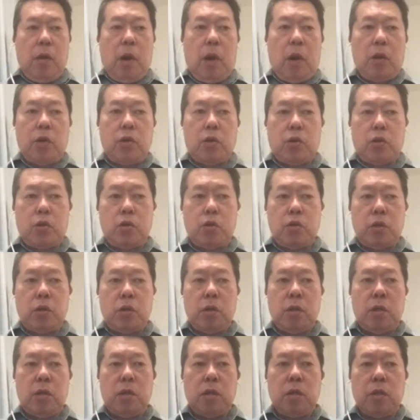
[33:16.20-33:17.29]
On June
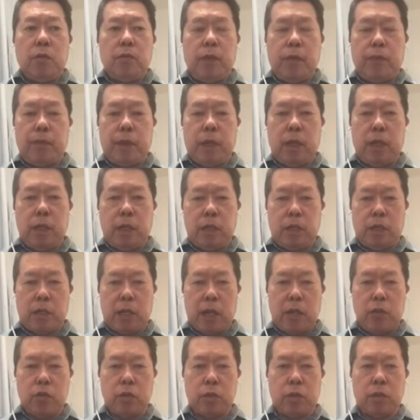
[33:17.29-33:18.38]
15 is
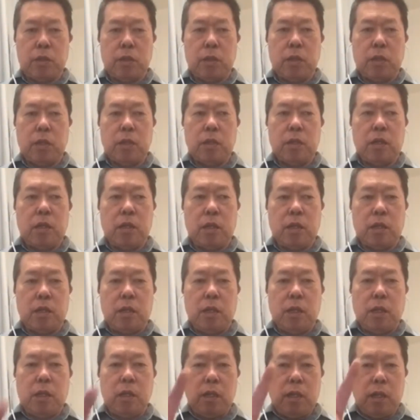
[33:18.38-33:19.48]
Shiloh's 3rd
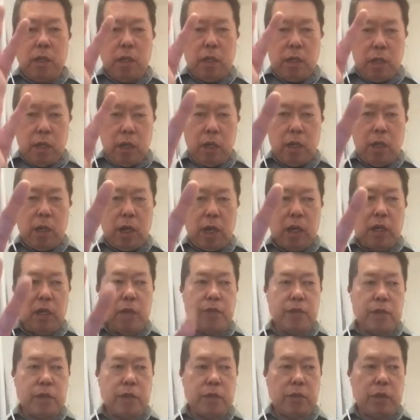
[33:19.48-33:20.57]
year
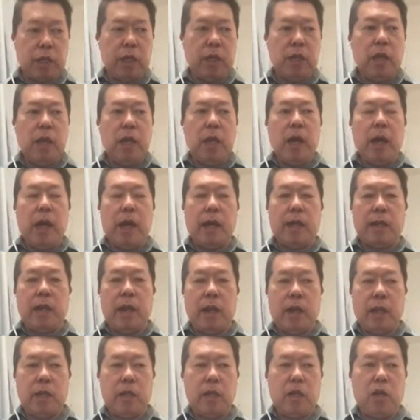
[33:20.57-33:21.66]
anniversary. I
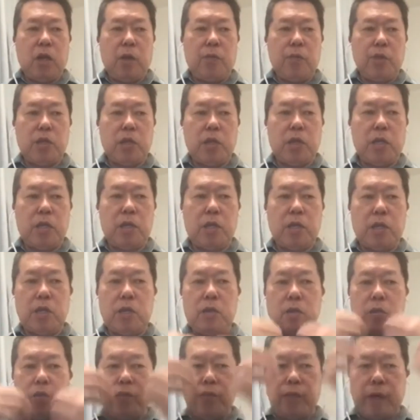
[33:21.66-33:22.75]
take the opportunity
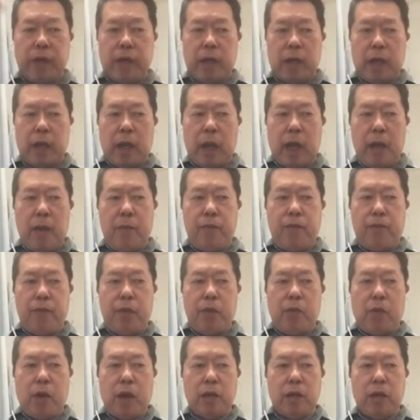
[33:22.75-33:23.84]
to invite
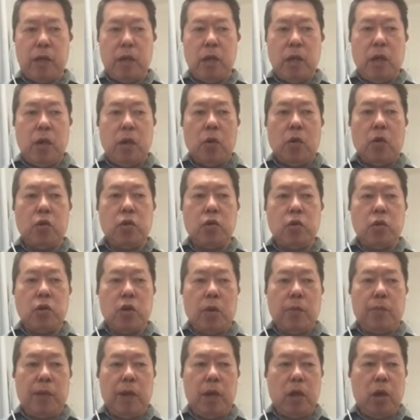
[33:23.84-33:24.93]
everyone who do
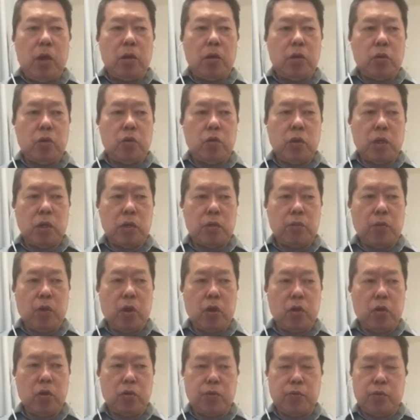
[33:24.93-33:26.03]
not belong to a
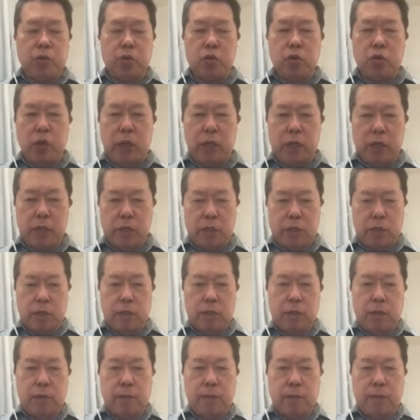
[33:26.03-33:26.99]
small group to join us.